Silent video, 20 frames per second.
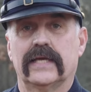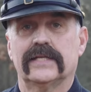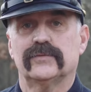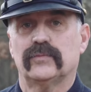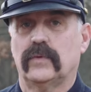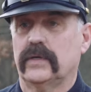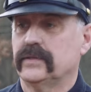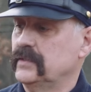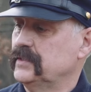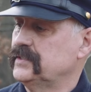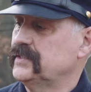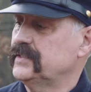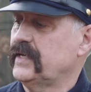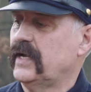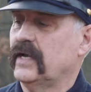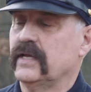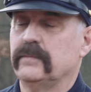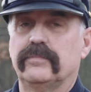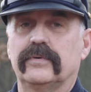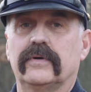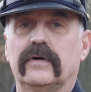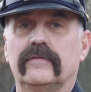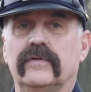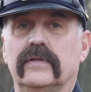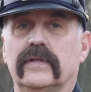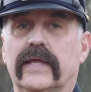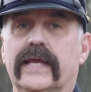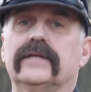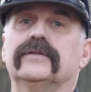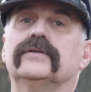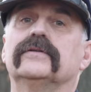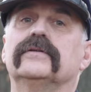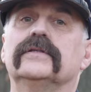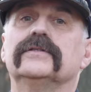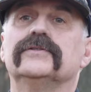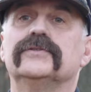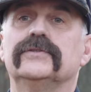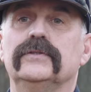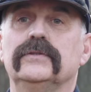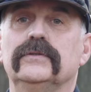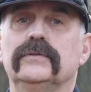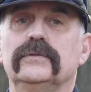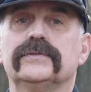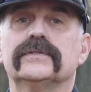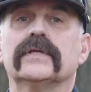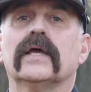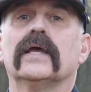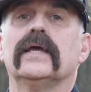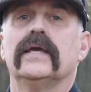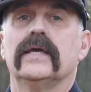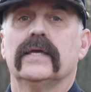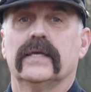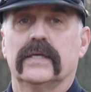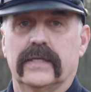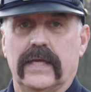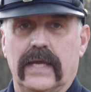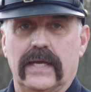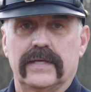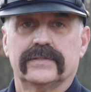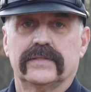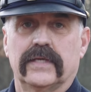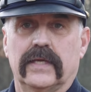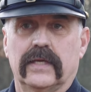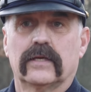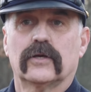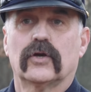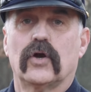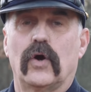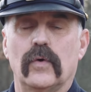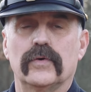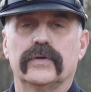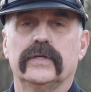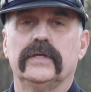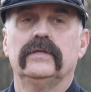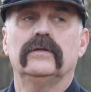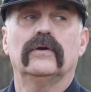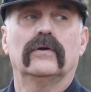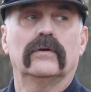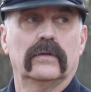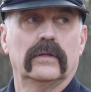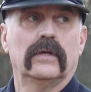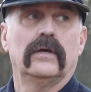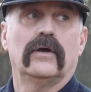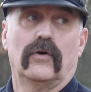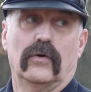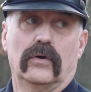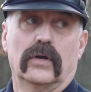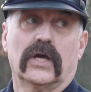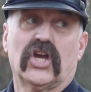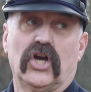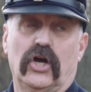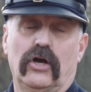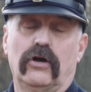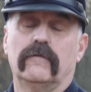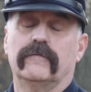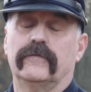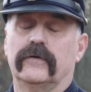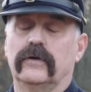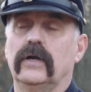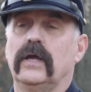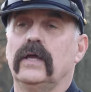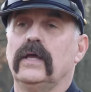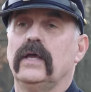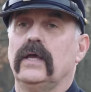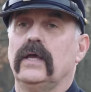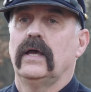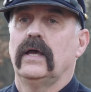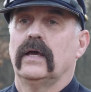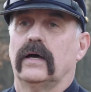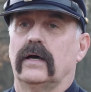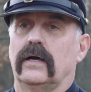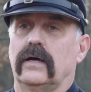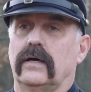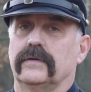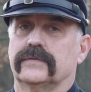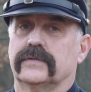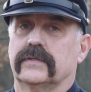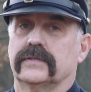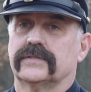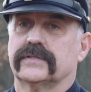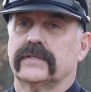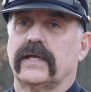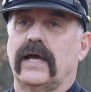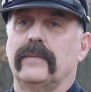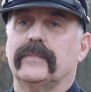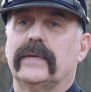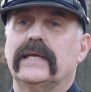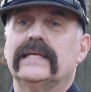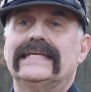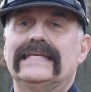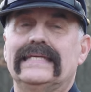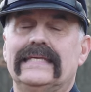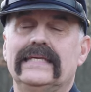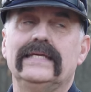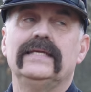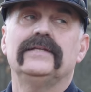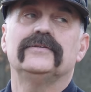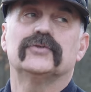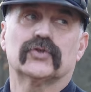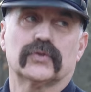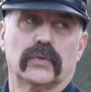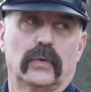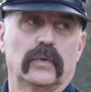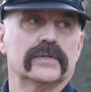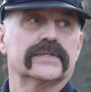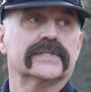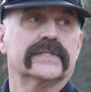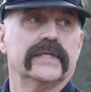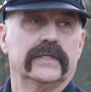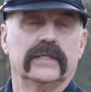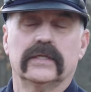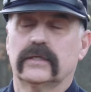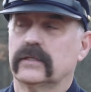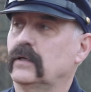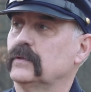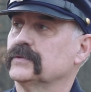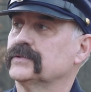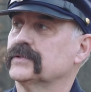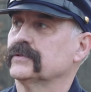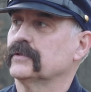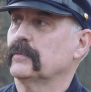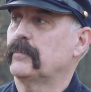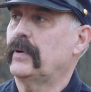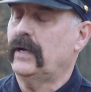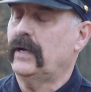that's why this type of a lantern is used. It has a coating or, or a cover uh, to stop any heat source getting close to the